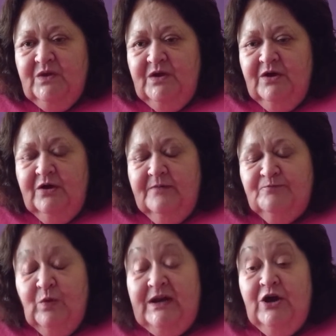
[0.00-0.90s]

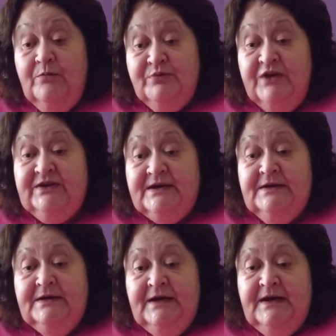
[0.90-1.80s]
her brother
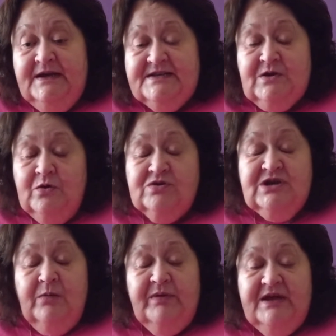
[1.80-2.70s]
is caught
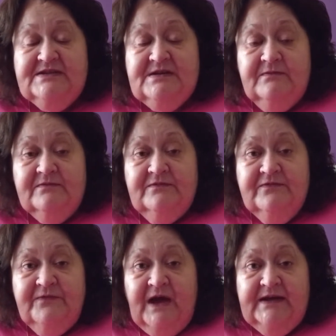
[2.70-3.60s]
up in some
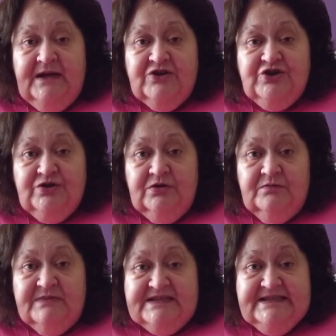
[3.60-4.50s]
financial
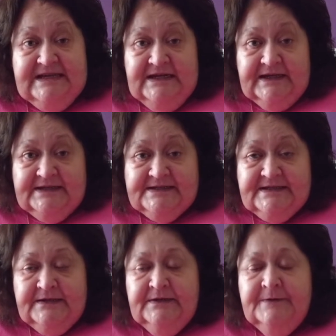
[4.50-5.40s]

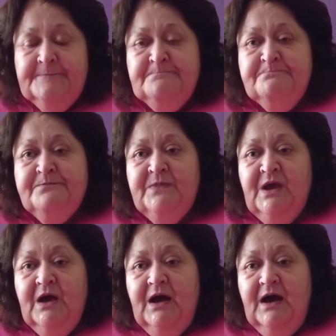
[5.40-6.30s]
misdealings.
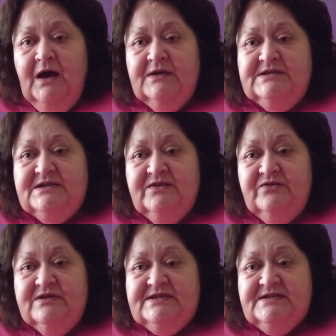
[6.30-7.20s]
And
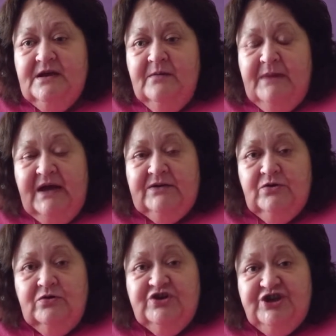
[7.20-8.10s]
there is a man
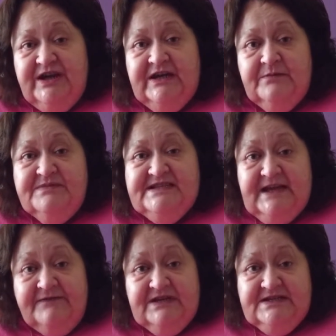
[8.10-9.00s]
called Jacob
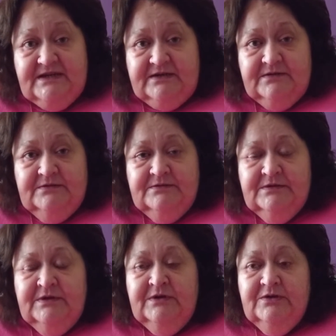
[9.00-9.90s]
Skeffington,
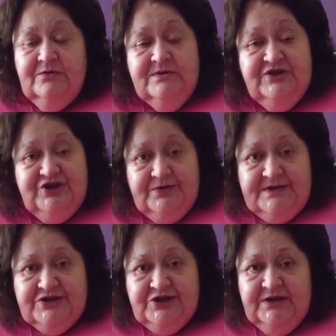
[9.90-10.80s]
who is
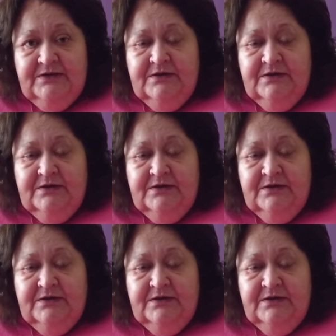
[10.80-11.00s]
Jewish,